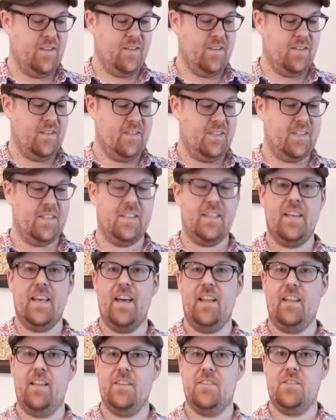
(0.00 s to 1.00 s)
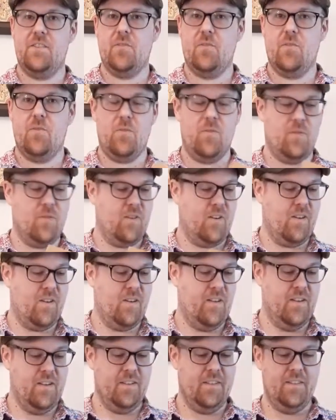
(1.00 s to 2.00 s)
Skeletor.
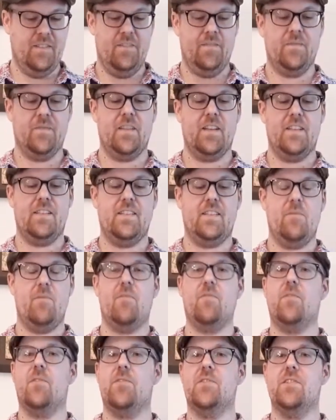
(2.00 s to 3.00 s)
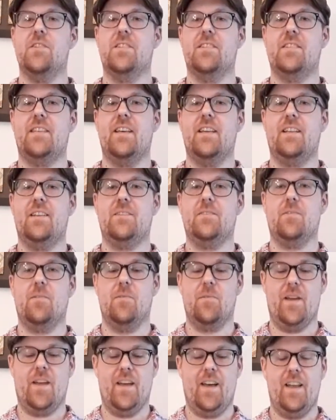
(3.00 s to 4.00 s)
Let's see what version of
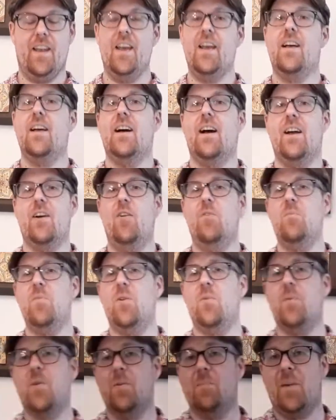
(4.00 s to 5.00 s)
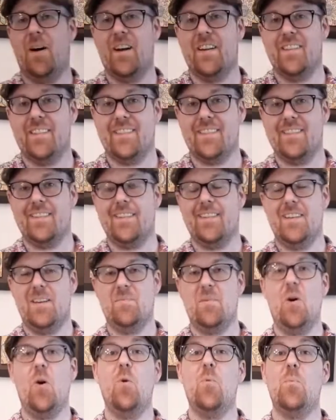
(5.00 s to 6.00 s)
Skeletor we got. I hope no one minds that I
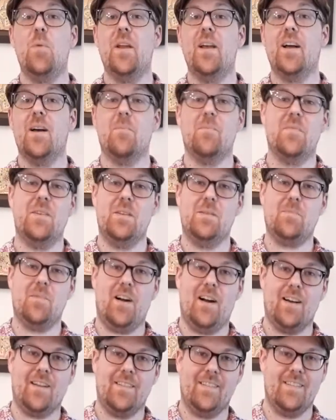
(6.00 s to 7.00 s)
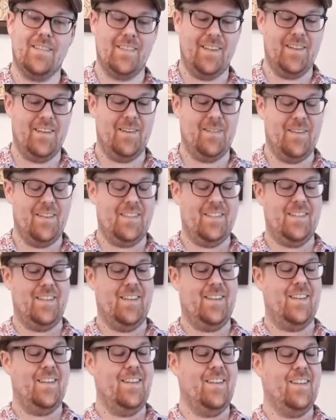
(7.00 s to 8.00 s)
am opening up these boxes. I know it's
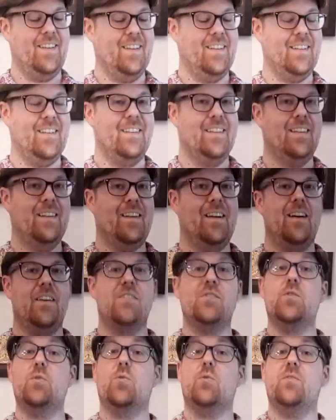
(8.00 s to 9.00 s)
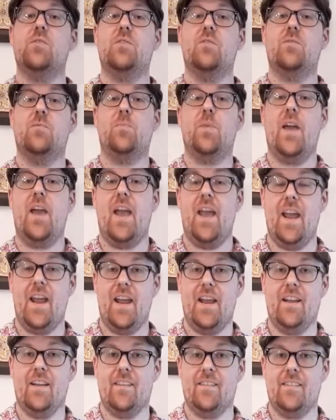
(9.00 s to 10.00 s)
a source of
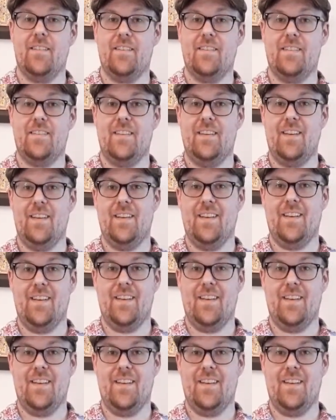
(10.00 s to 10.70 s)
pain to see